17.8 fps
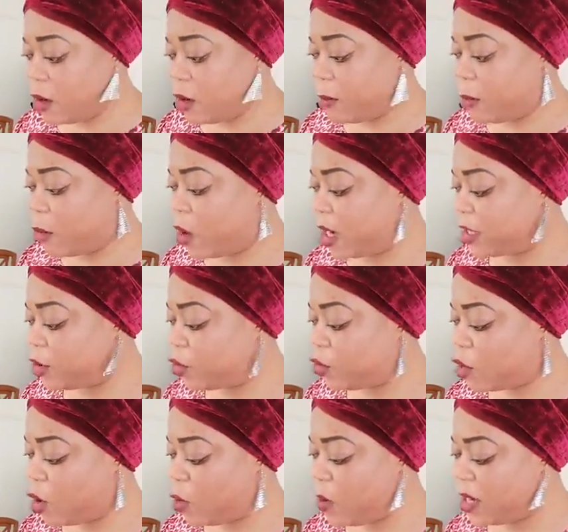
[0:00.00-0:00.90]
But as you
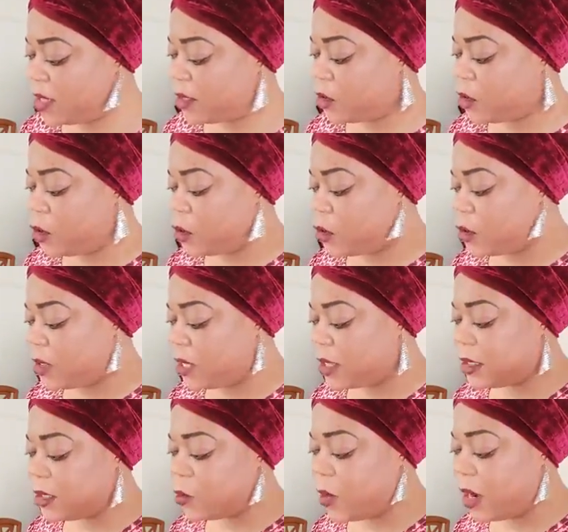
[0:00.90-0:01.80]
always know, that
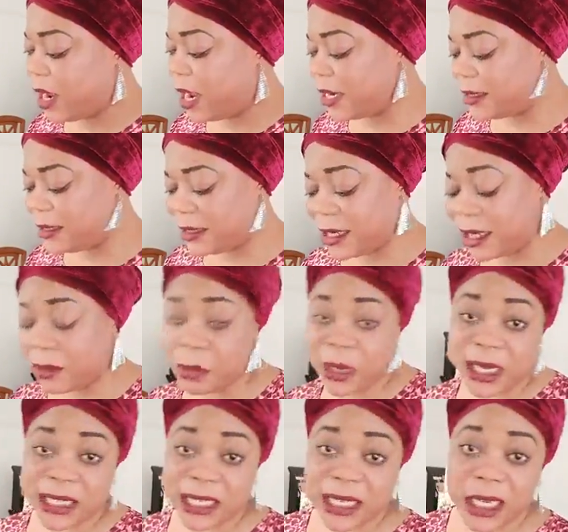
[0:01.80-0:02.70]
the way I start
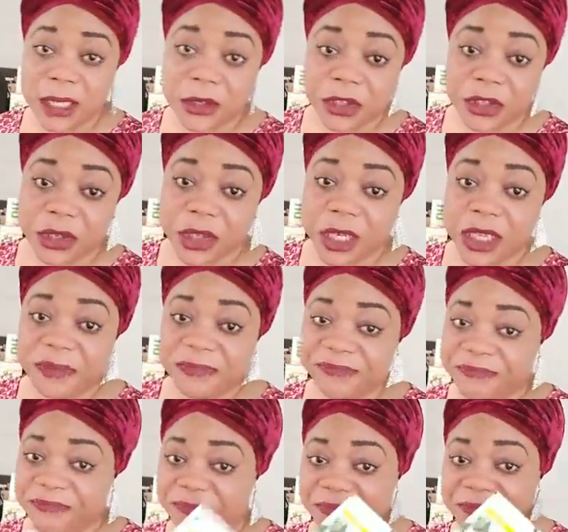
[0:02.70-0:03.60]
my day usually,
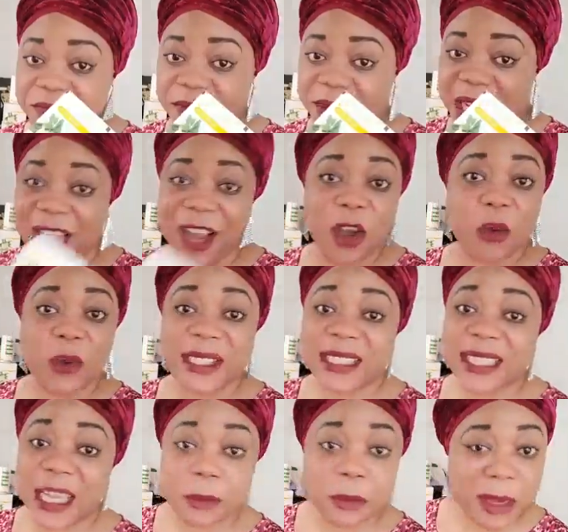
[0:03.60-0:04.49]
I always
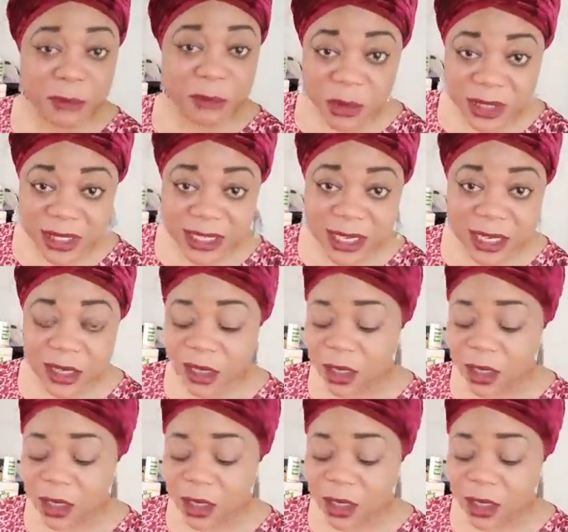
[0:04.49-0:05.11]
take my booster.